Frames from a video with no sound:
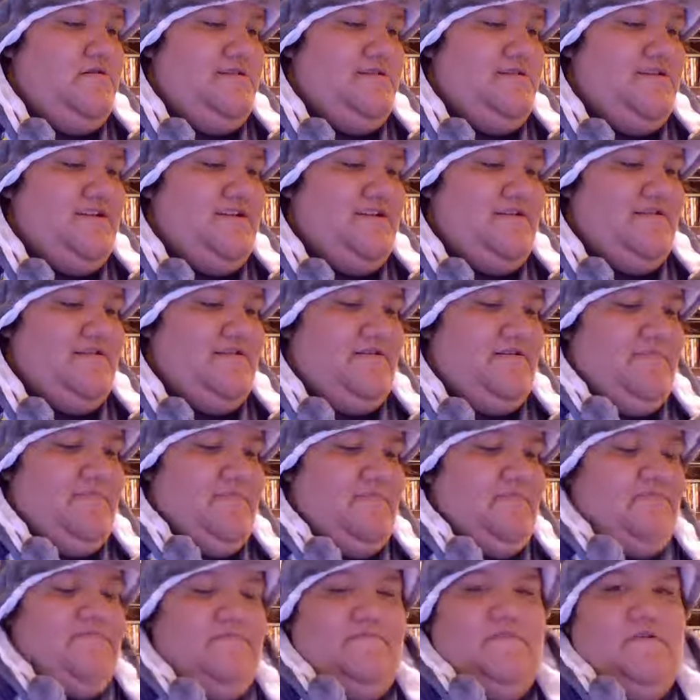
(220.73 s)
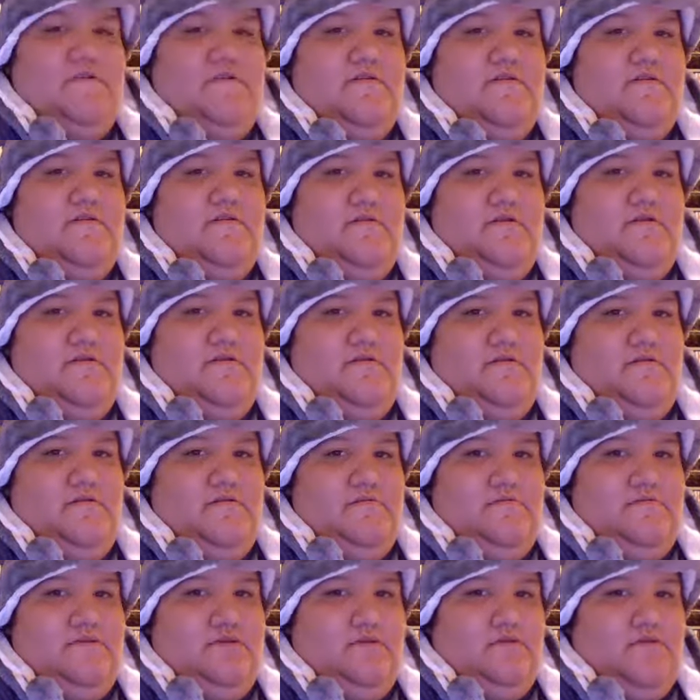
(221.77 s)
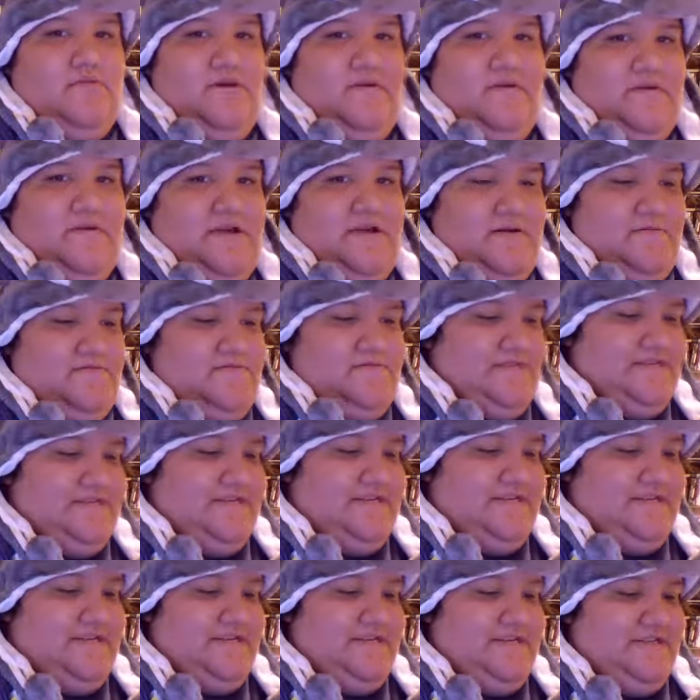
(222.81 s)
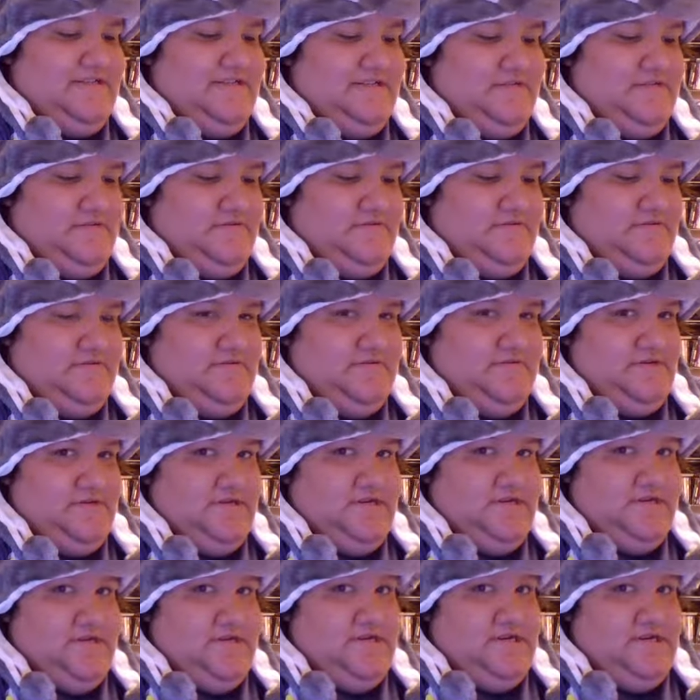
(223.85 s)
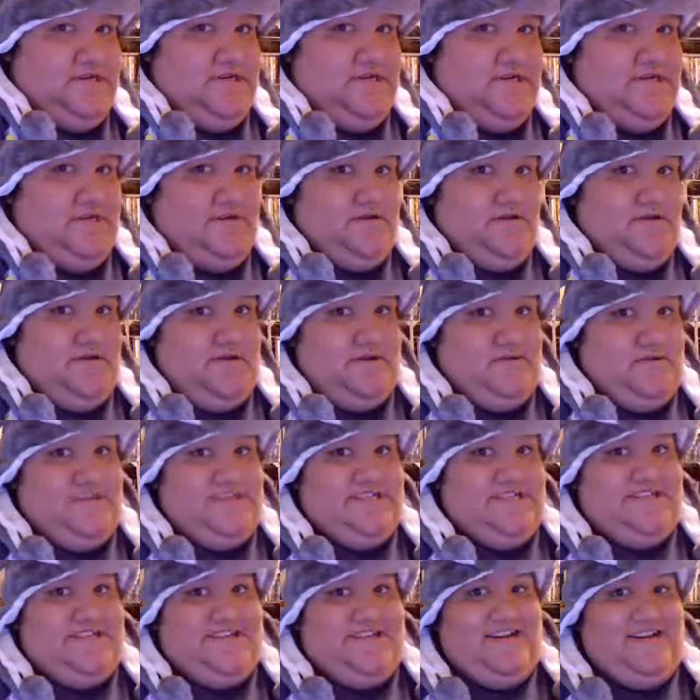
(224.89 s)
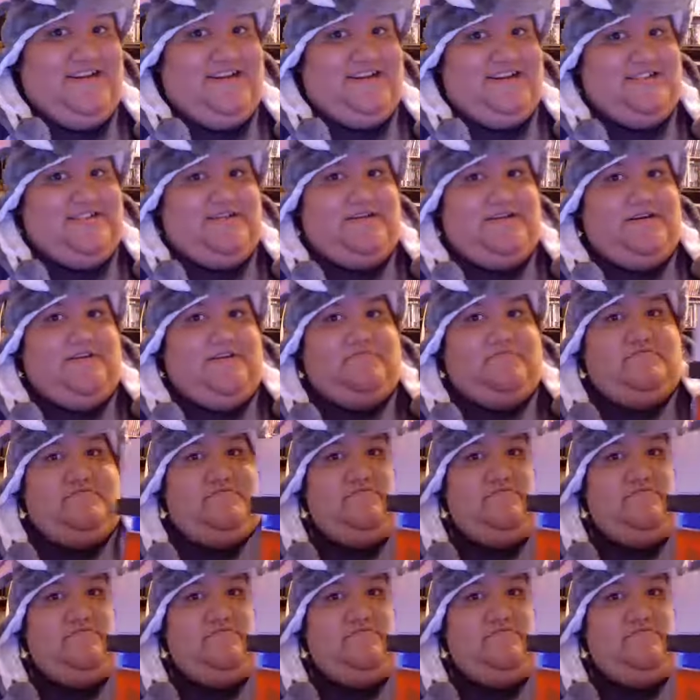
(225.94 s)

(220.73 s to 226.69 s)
then um the webcam decided to disconnect so